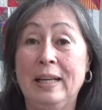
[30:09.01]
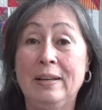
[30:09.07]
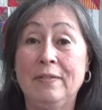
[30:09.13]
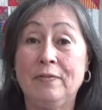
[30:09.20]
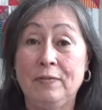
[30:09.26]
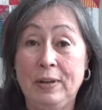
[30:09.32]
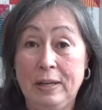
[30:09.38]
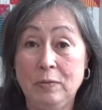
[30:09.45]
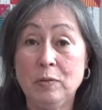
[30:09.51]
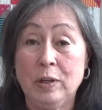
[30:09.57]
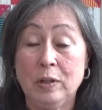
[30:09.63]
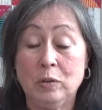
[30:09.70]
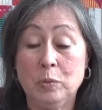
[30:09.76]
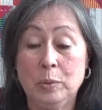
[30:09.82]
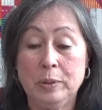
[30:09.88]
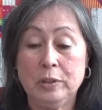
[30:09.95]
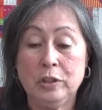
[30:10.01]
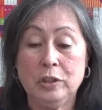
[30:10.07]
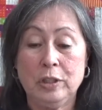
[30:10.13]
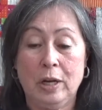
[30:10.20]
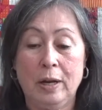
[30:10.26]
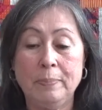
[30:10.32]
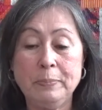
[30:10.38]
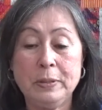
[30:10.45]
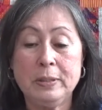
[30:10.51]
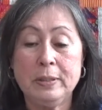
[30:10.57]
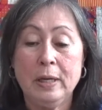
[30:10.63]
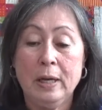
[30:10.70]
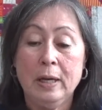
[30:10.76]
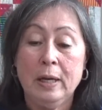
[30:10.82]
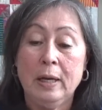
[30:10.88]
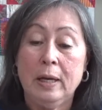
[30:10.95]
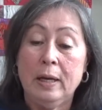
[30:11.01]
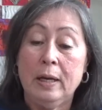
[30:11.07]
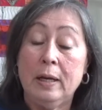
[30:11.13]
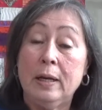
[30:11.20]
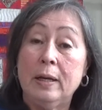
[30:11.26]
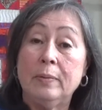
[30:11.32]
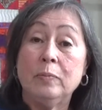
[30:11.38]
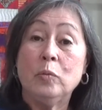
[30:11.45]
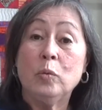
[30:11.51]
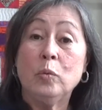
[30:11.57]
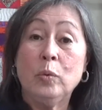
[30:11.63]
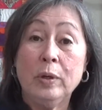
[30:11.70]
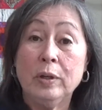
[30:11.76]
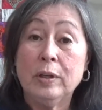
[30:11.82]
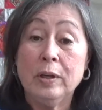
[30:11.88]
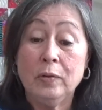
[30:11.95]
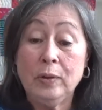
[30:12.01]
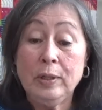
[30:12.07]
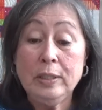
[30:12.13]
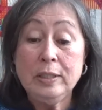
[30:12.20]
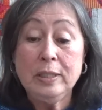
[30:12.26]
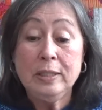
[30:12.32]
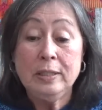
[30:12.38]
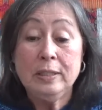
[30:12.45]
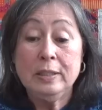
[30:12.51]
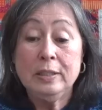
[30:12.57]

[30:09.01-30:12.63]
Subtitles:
favorite quilt shops, Linda